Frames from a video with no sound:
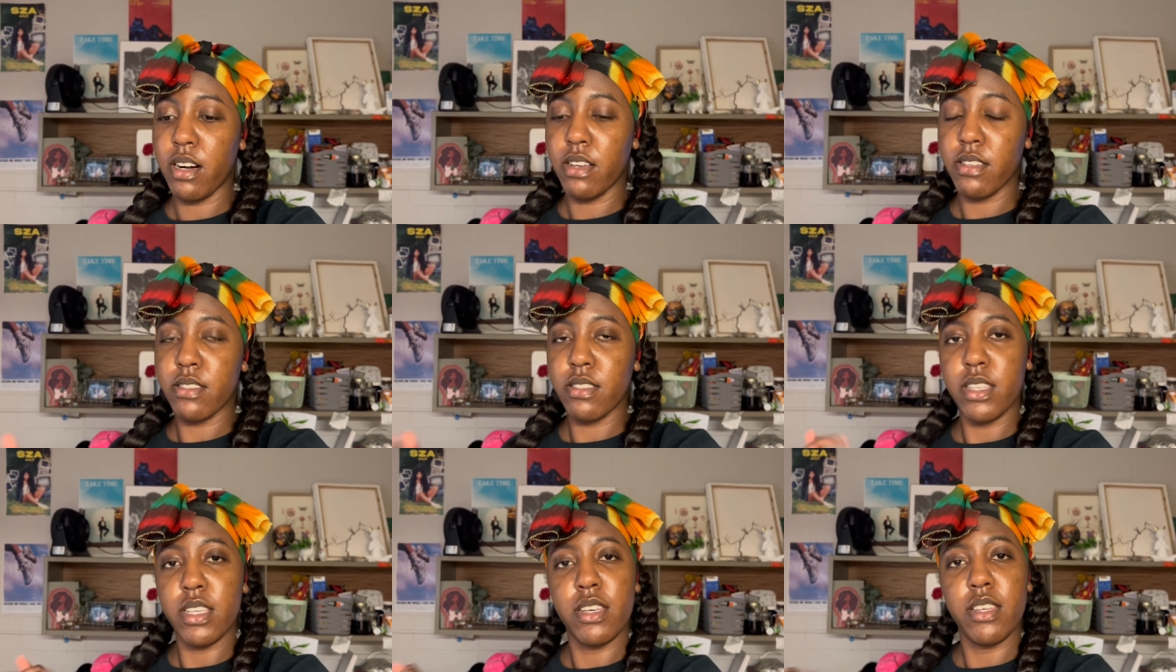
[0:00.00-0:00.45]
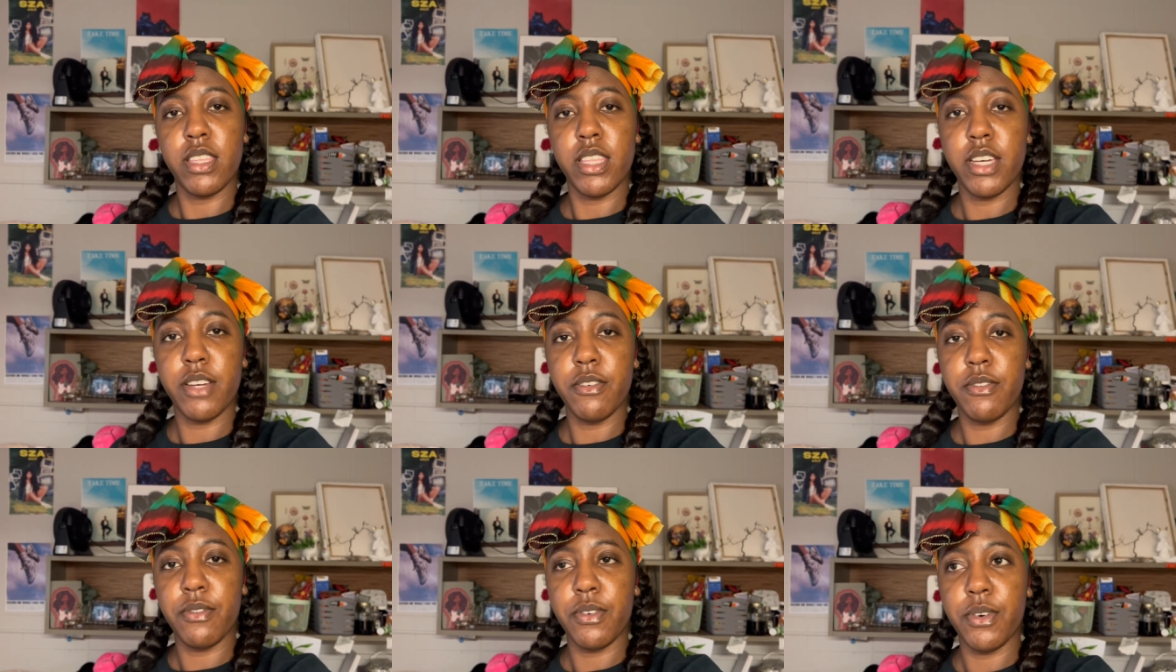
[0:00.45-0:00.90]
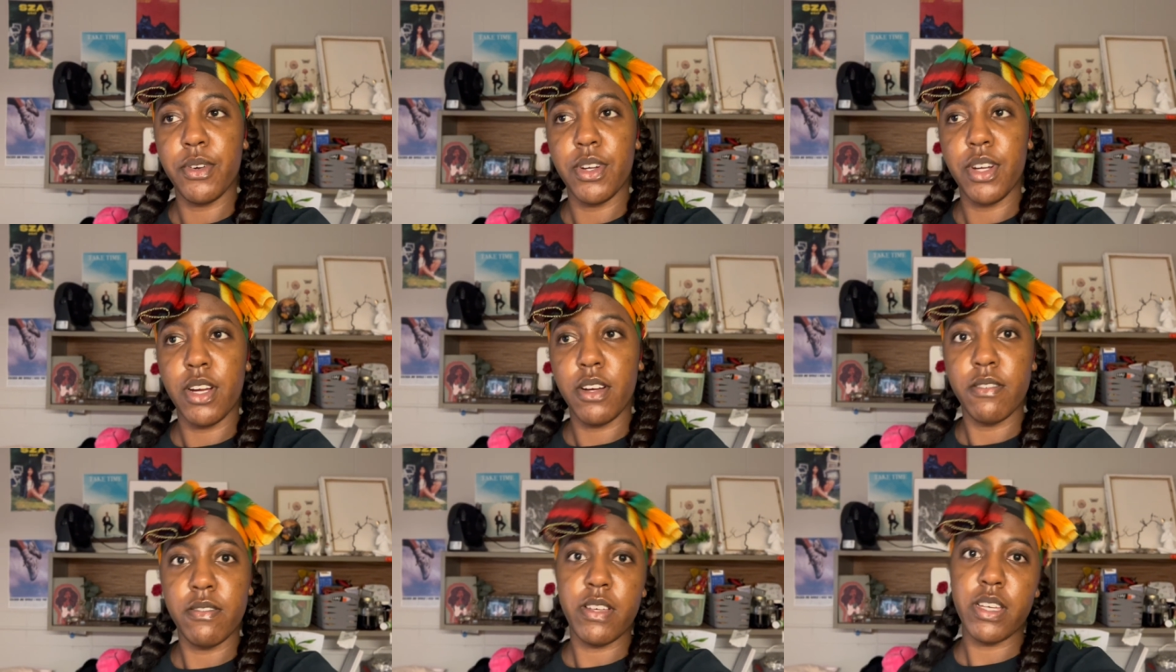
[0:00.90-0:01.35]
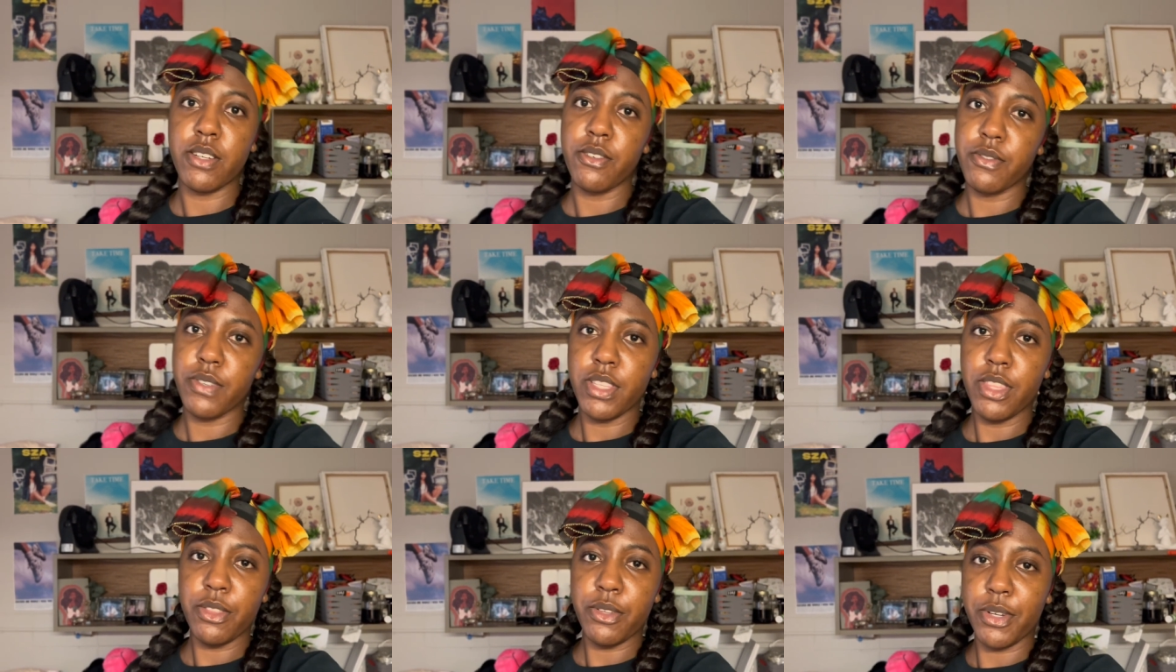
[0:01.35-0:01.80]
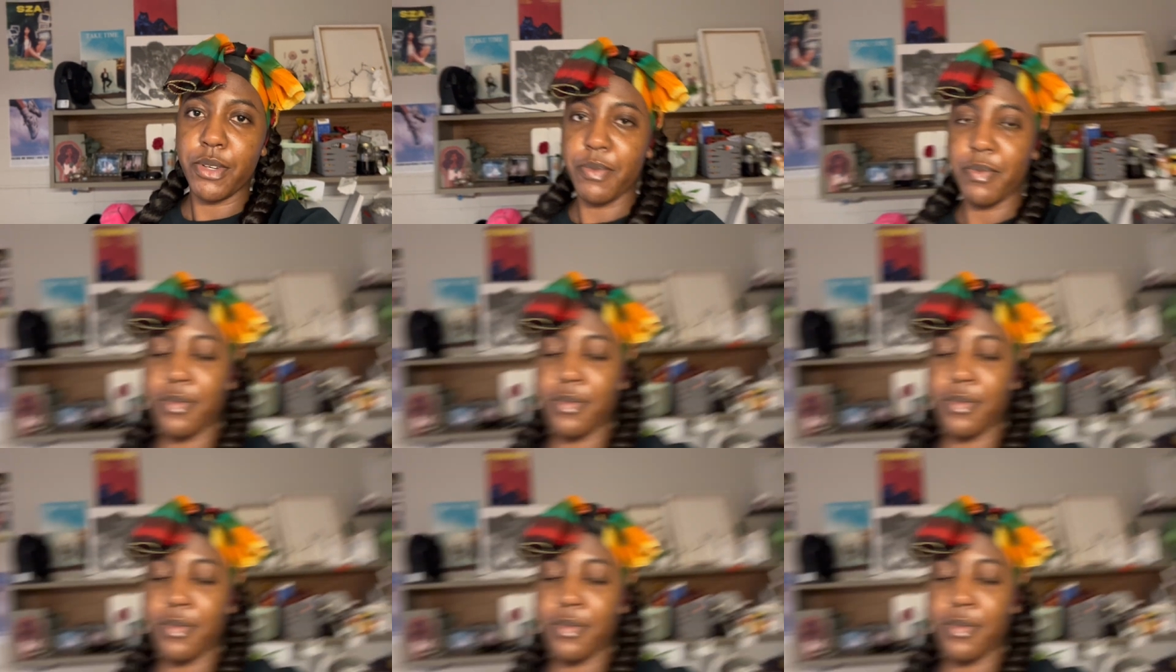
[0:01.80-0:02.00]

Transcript: I'll see y'all there for our final run through.